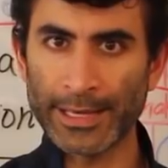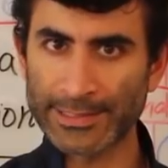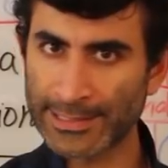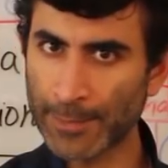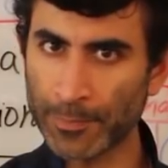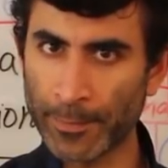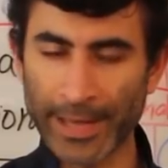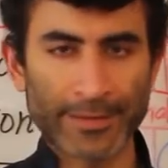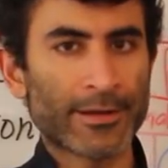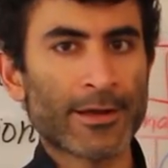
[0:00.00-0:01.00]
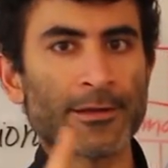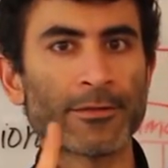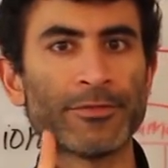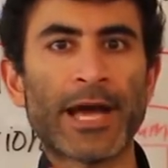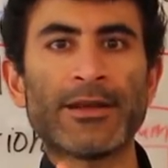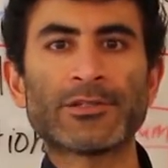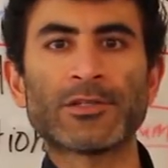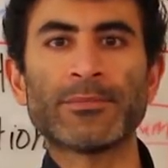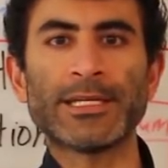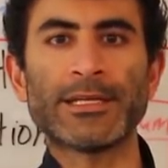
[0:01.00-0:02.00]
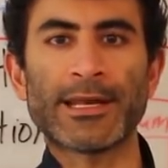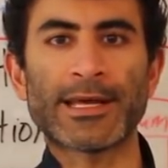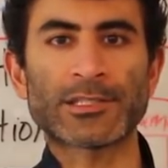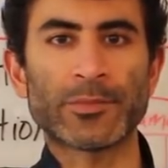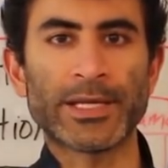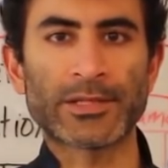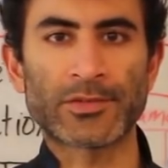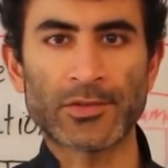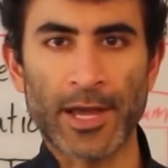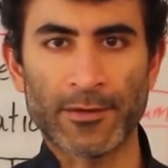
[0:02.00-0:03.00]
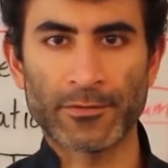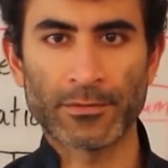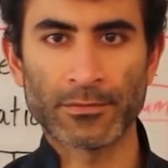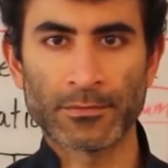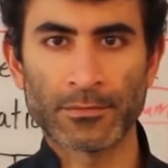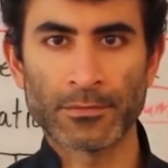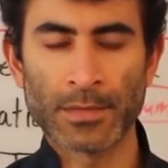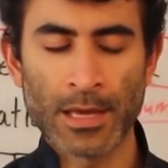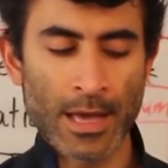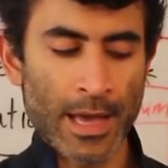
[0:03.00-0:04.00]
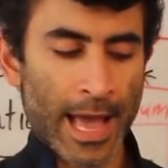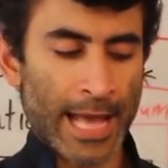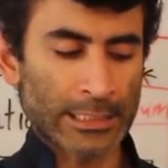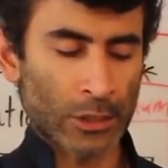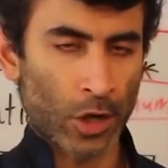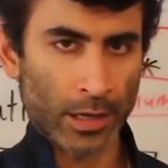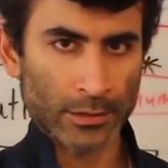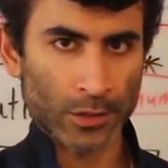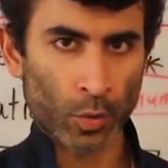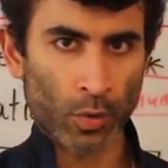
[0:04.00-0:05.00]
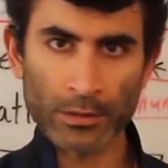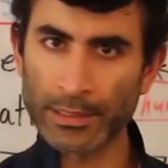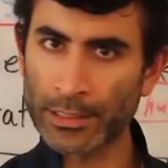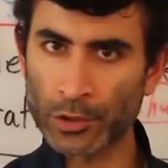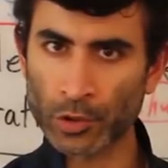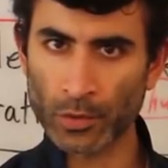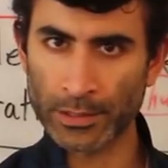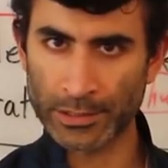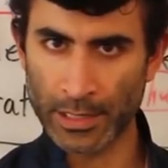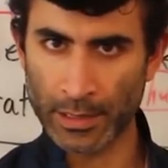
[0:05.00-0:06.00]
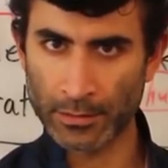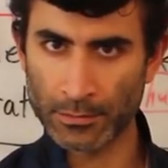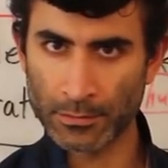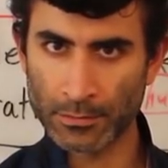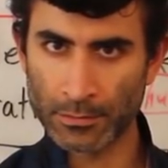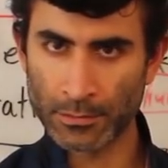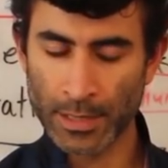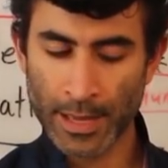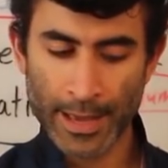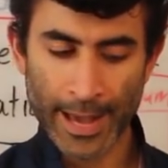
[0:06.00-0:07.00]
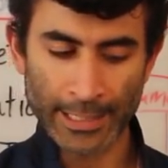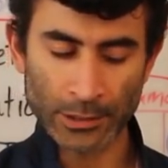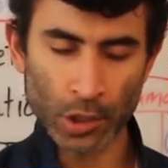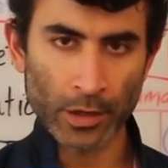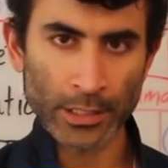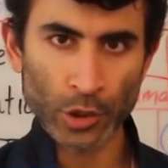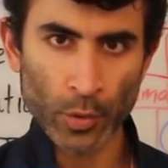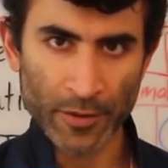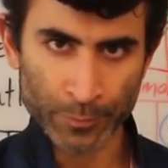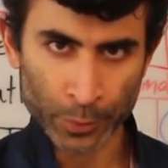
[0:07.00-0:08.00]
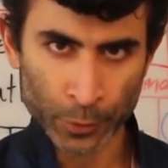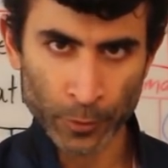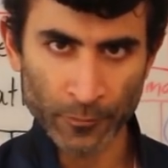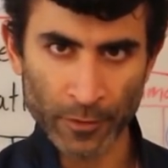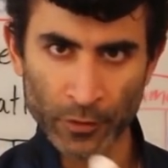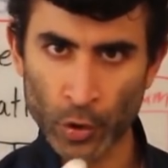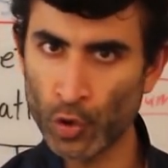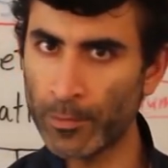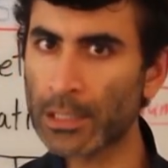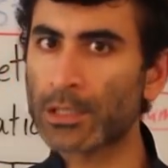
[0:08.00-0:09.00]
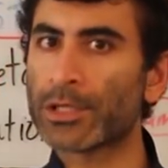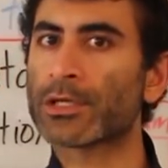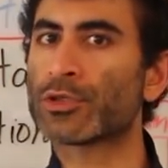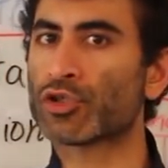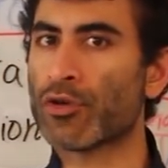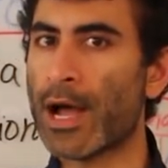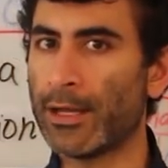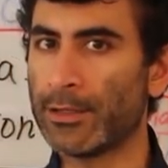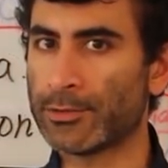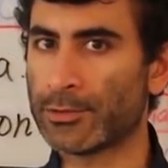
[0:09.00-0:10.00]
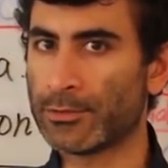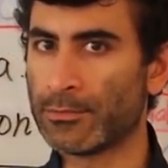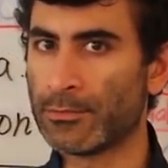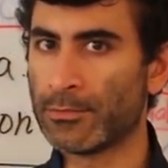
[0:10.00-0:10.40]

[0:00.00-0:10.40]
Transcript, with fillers: a supplement, that doesn't mean it has to be unsafe. As long as the quality control is done, as long as you have proof of human clinical trials